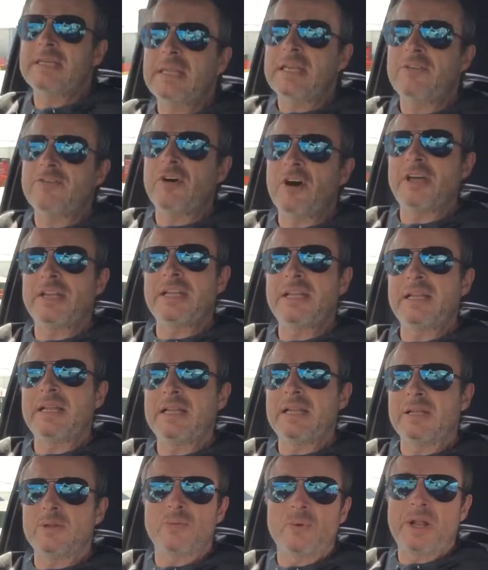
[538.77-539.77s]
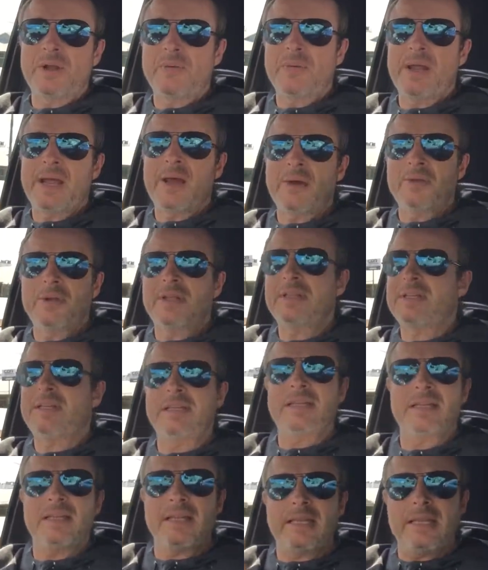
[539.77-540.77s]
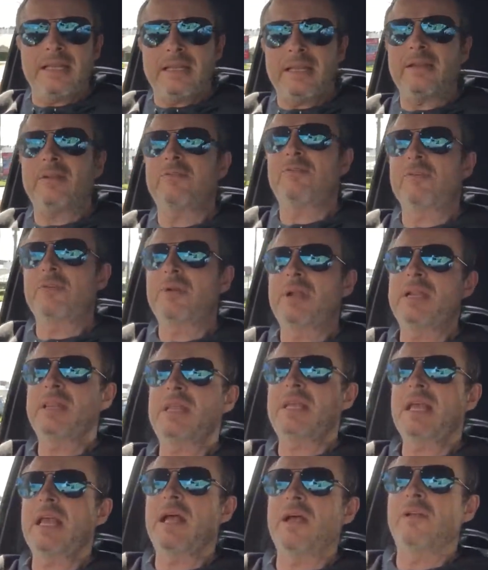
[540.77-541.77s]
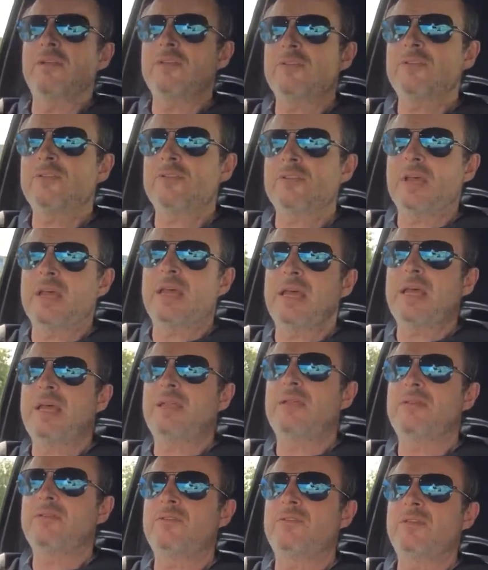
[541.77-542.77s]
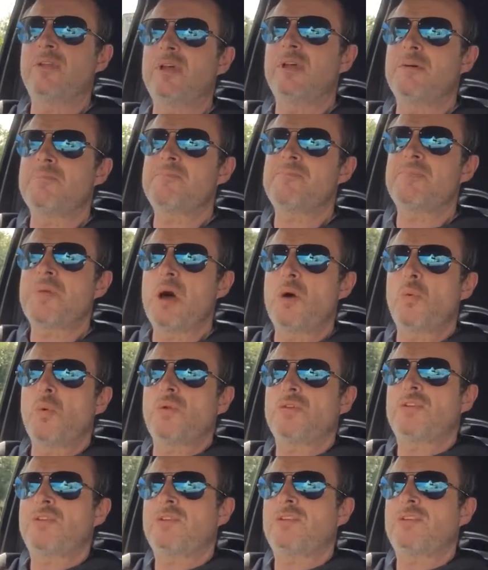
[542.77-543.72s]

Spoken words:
if I need a little run around, I didn't need it for anything else, and I wanted